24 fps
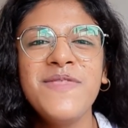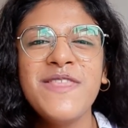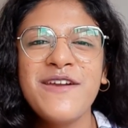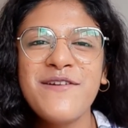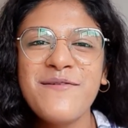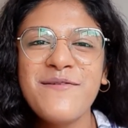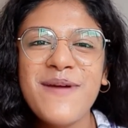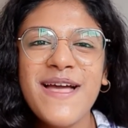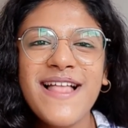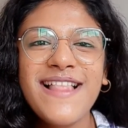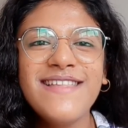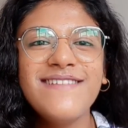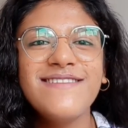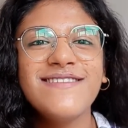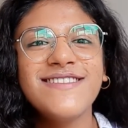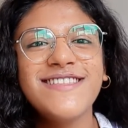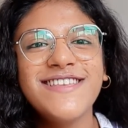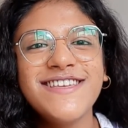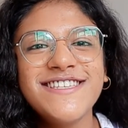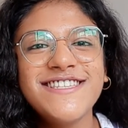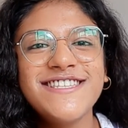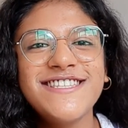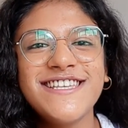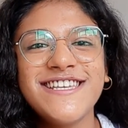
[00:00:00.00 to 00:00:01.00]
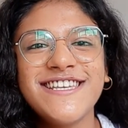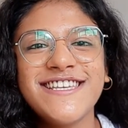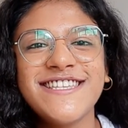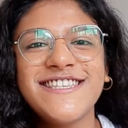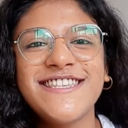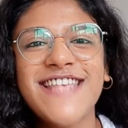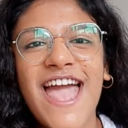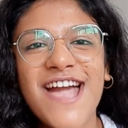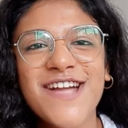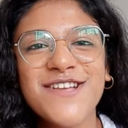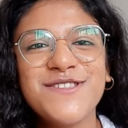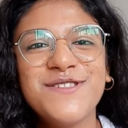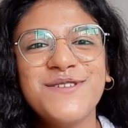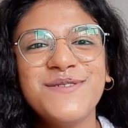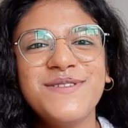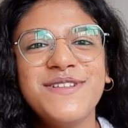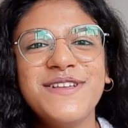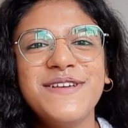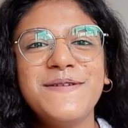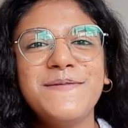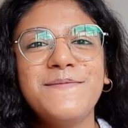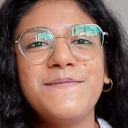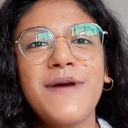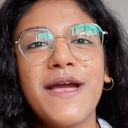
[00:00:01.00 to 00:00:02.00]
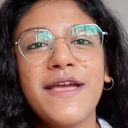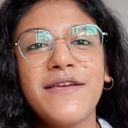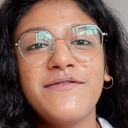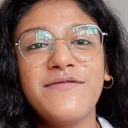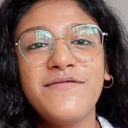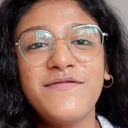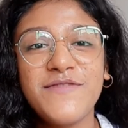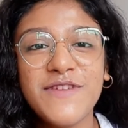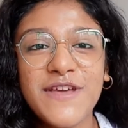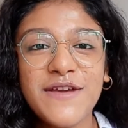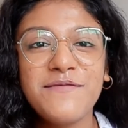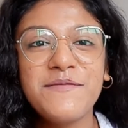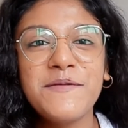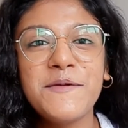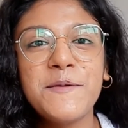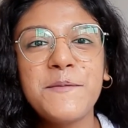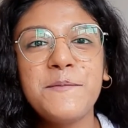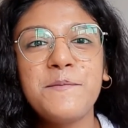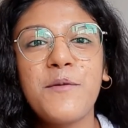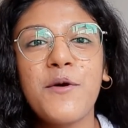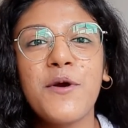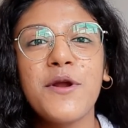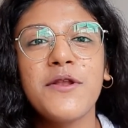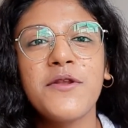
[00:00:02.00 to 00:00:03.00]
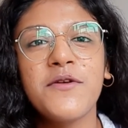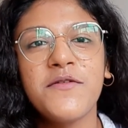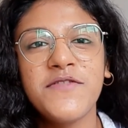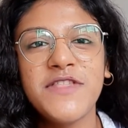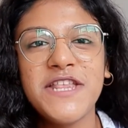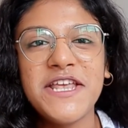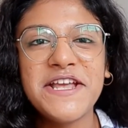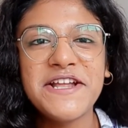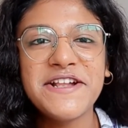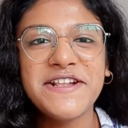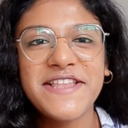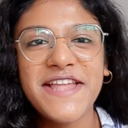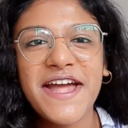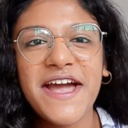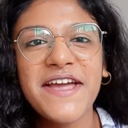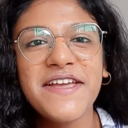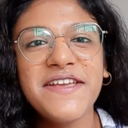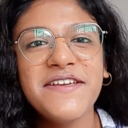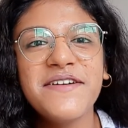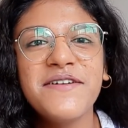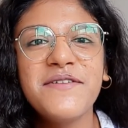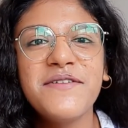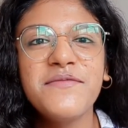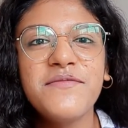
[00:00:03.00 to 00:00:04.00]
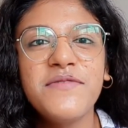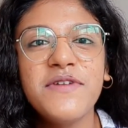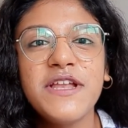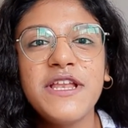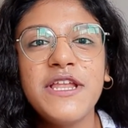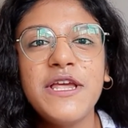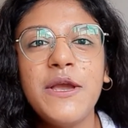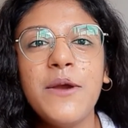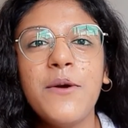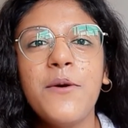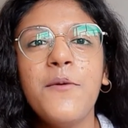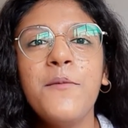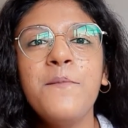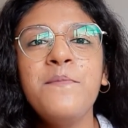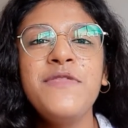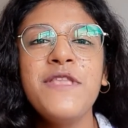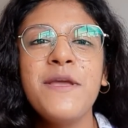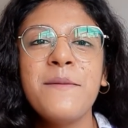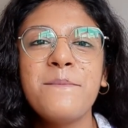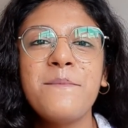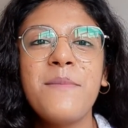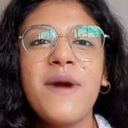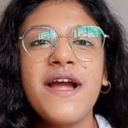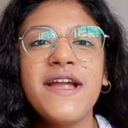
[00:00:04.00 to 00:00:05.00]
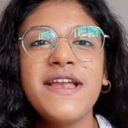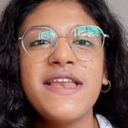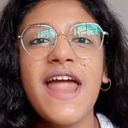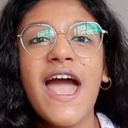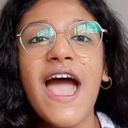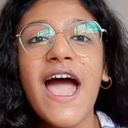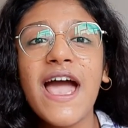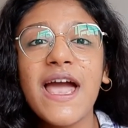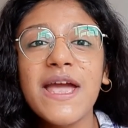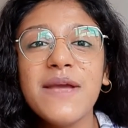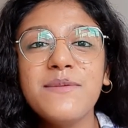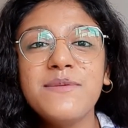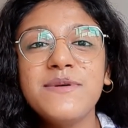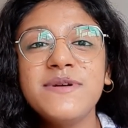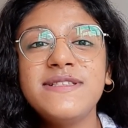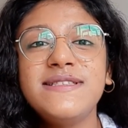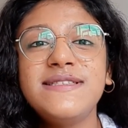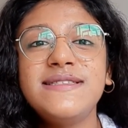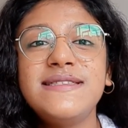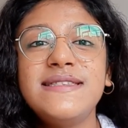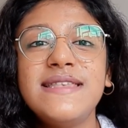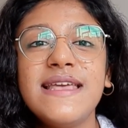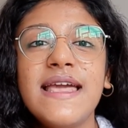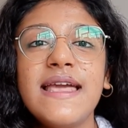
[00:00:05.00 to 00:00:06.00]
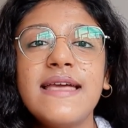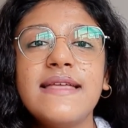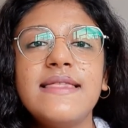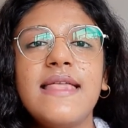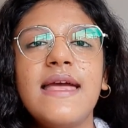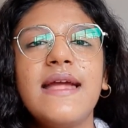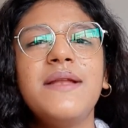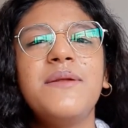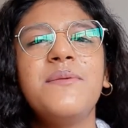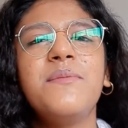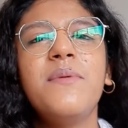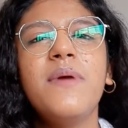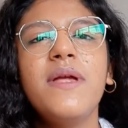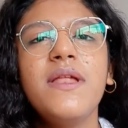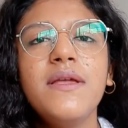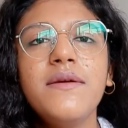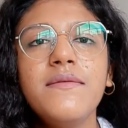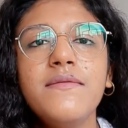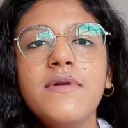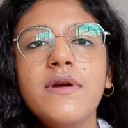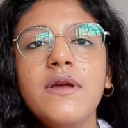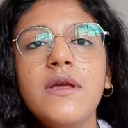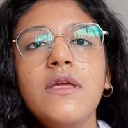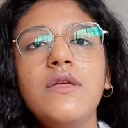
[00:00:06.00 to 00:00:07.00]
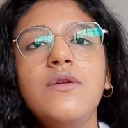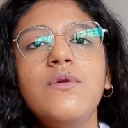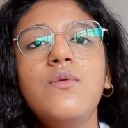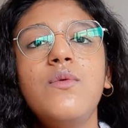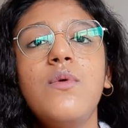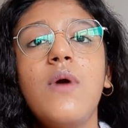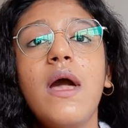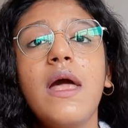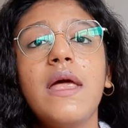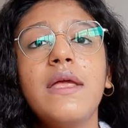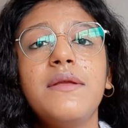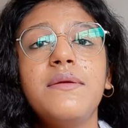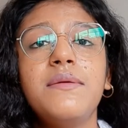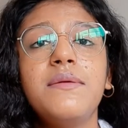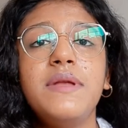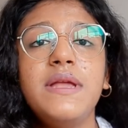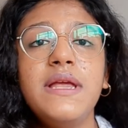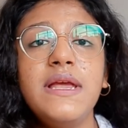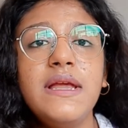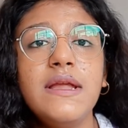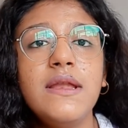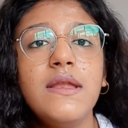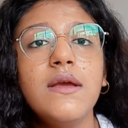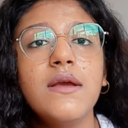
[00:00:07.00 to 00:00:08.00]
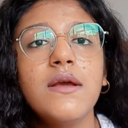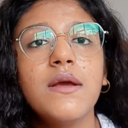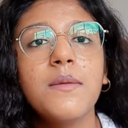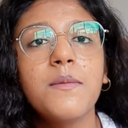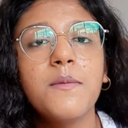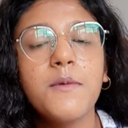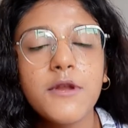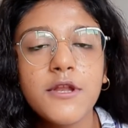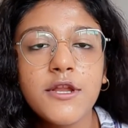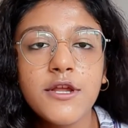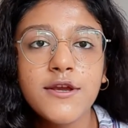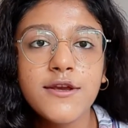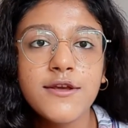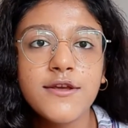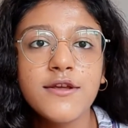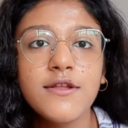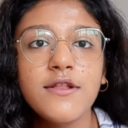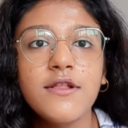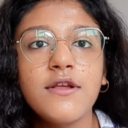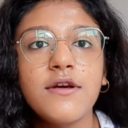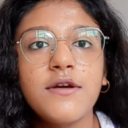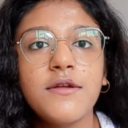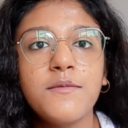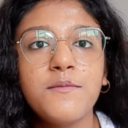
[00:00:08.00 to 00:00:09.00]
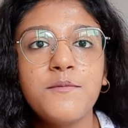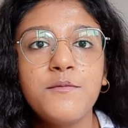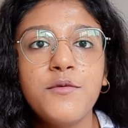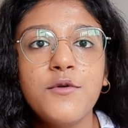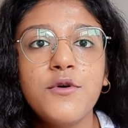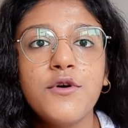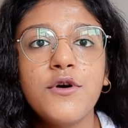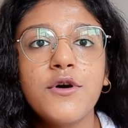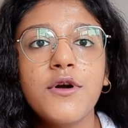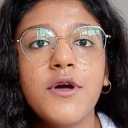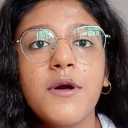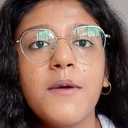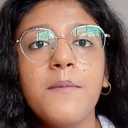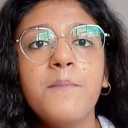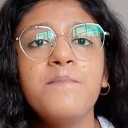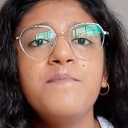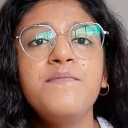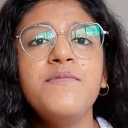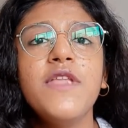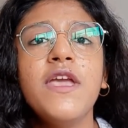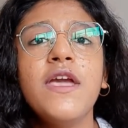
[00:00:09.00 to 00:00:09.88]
Well, this is actually my favorite point of the entire video, but I would say that whenever you are reading a particular book,